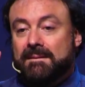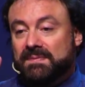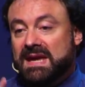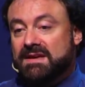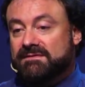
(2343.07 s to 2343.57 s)

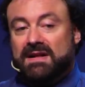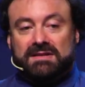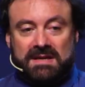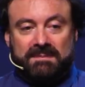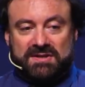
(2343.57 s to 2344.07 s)
he
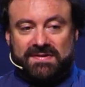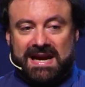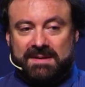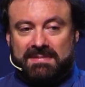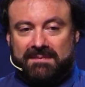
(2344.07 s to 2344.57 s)
felt
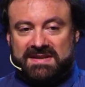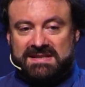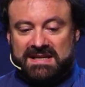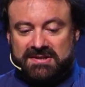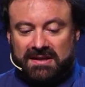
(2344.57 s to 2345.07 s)
betrayed by this
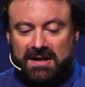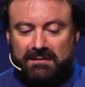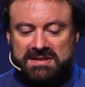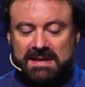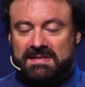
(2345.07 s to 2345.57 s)
thing. So a lot of it
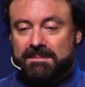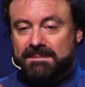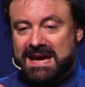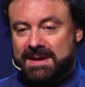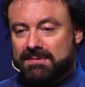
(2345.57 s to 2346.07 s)
was the
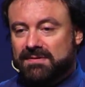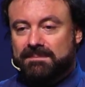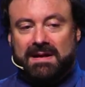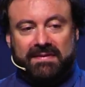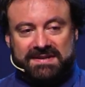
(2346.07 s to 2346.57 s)
papal
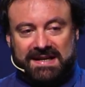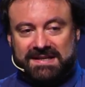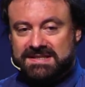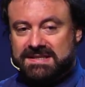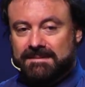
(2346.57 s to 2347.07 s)

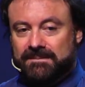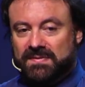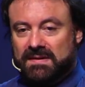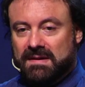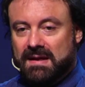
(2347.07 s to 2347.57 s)
politics.
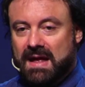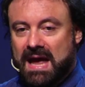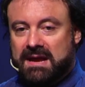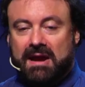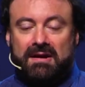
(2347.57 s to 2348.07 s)

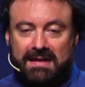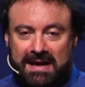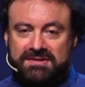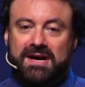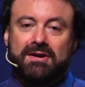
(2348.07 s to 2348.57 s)
and
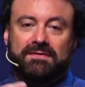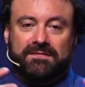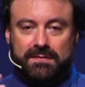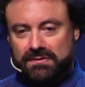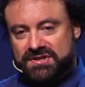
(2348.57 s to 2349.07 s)
Galileo's own
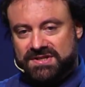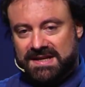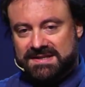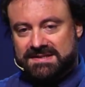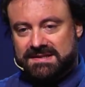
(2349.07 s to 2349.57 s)

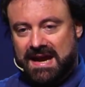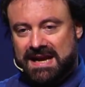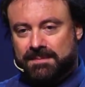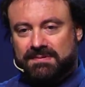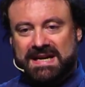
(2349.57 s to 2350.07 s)
foolishness
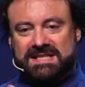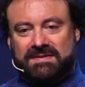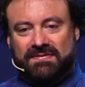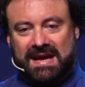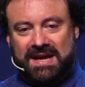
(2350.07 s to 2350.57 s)
and
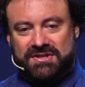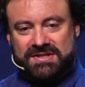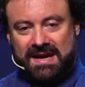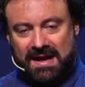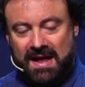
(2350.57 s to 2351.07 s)
abrasive
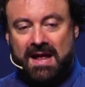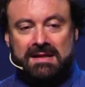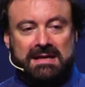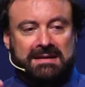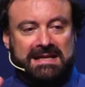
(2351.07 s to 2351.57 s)
nature
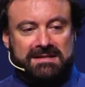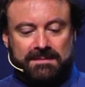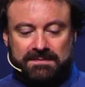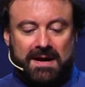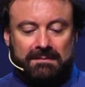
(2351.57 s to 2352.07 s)
that led to the
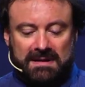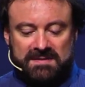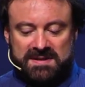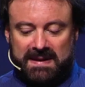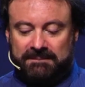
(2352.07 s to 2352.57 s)

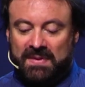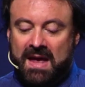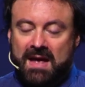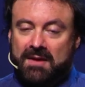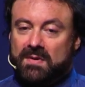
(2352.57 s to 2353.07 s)
problems. I mean,
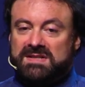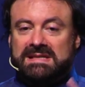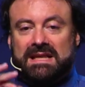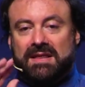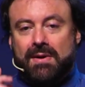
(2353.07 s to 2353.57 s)
it wasn't
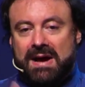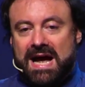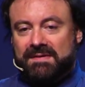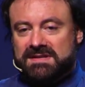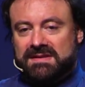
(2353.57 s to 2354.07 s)
that long
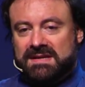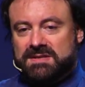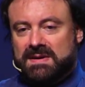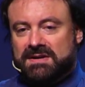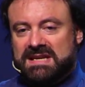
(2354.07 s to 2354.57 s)
after
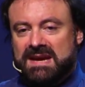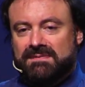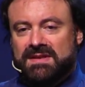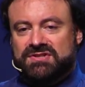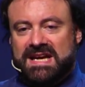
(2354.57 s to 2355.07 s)
this, because
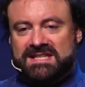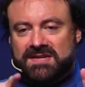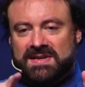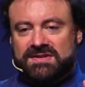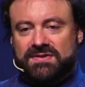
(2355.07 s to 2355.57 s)
even the
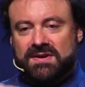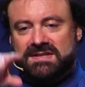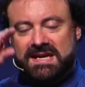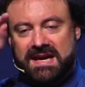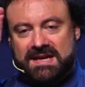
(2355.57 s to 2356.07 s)
Jesuits,
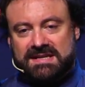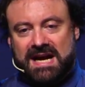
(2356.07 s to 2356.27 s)
30 years